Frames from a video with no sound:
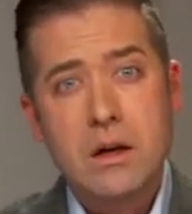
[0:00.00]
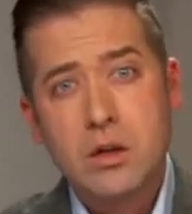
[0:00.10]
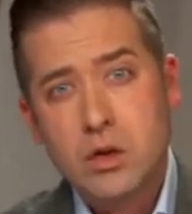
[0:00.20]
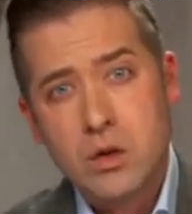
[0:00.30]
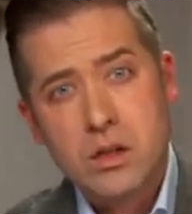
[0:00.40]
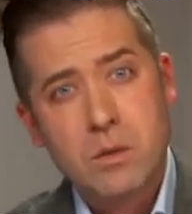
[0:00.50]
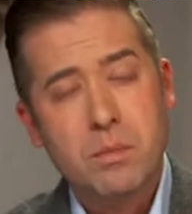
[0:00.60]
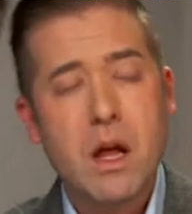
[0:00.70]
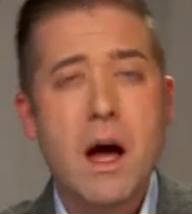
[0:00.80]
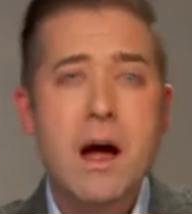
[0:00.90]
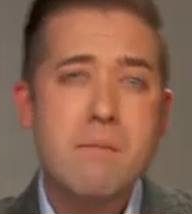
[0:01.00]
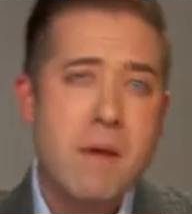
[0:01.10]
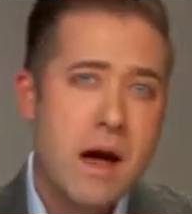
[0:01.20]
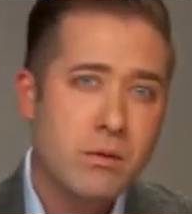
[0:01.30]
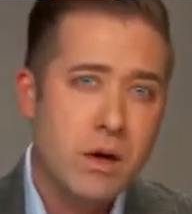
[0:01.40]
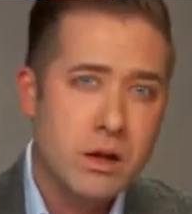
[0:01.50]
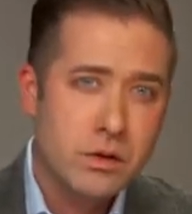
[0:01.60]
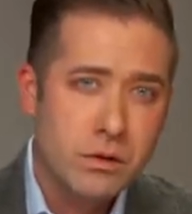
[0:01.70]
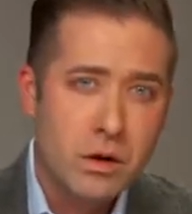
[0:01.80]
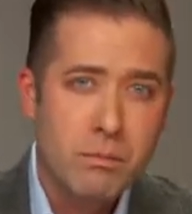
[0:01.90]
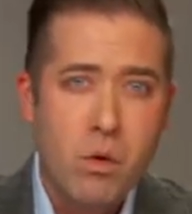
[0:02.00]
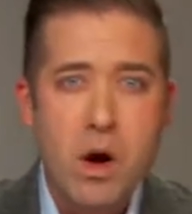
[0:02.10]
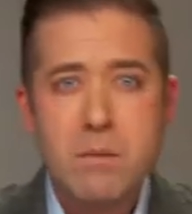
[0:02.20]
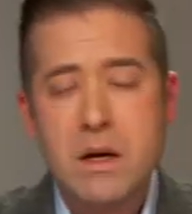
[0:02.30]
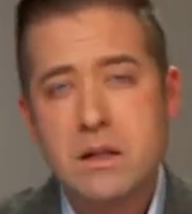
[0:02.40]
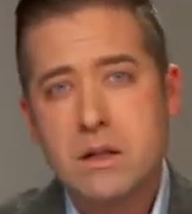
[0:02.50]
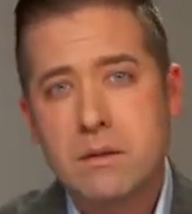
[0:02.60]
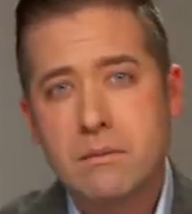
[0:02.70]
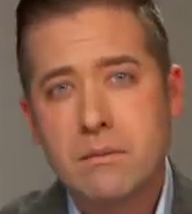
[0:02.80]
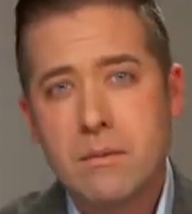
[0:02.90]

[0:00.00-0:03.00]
And a short supply, mad rush for appointments.